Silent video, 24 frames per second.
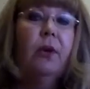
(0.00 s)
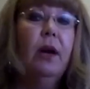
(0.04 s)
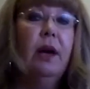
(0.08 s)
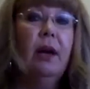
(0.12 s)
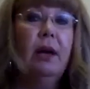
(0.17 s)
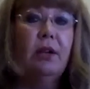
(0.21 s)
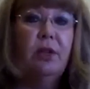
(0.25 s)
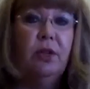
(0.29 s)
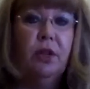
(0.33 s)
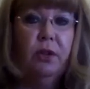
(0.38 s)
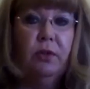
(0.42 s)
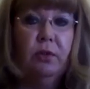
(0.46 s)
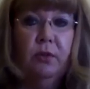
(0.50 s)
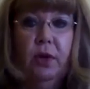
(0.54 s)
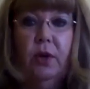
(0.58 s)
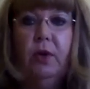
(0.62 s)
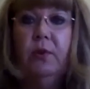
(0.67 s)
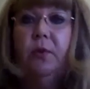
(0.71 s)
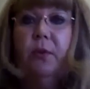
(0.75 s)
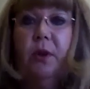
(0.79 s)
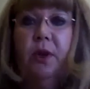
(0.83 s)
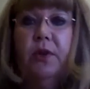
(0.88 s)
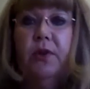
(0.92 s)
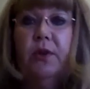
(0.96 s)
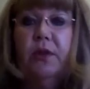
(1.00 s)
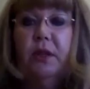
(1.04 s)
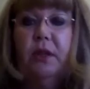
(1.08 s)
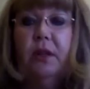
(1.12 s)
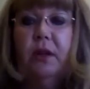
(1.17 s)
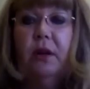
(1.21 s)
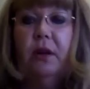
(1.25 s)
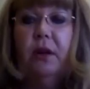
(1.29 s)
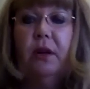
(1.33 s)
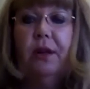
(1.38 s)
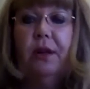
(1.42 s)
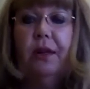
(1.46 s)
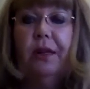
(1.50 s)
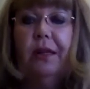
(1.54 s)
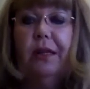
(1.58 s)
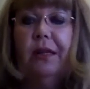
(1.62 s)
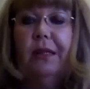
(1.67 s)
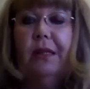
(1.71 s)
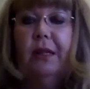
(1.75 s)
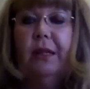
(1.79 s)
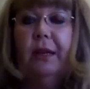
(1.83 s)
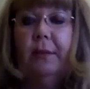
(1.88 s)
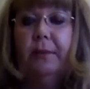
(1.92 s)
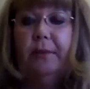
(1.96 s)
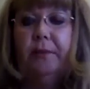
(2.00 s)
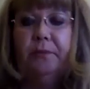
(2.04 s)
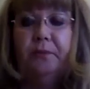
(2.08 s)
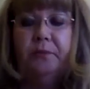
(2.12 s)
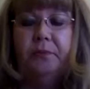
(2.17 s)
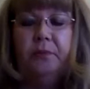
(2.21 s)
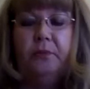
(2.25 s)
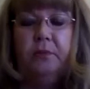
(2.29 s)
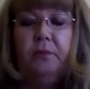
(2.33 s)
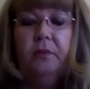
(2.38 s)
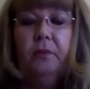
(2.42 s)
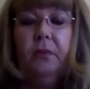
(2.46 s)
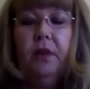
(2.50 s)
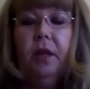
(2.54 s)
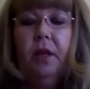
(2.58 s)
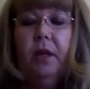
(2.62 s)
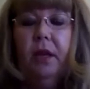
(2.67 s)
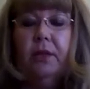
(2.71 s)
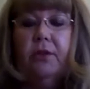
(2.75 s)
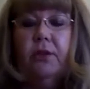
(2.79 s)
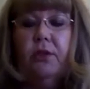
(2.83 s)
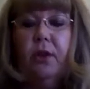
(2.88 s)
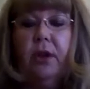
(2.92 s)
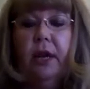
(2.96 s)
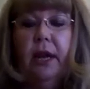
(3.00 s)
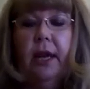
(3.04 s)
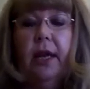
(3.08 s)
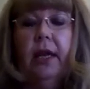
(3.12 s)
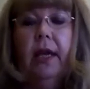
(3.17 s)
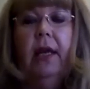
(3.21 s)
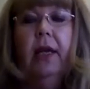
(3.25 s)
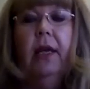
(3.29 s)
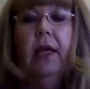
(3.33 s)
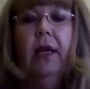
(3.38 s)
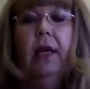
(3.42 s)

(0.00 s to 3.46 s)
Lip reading: I actually wrote and posted on LinkedIn yesterday.